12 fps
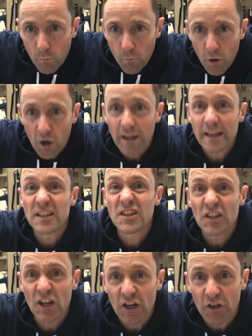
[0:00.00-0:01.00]
work in a
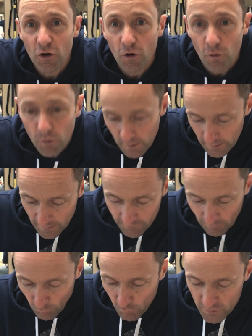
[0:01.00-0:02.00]
circle.
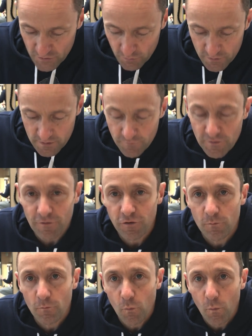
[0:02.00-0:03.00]
There are all sorts of
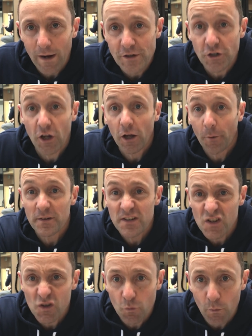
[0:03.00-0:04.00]
different ways. You could go in a
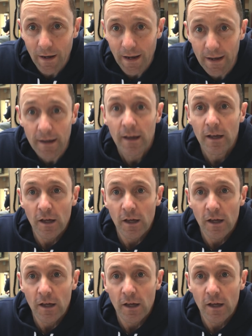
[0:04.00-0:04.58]
square.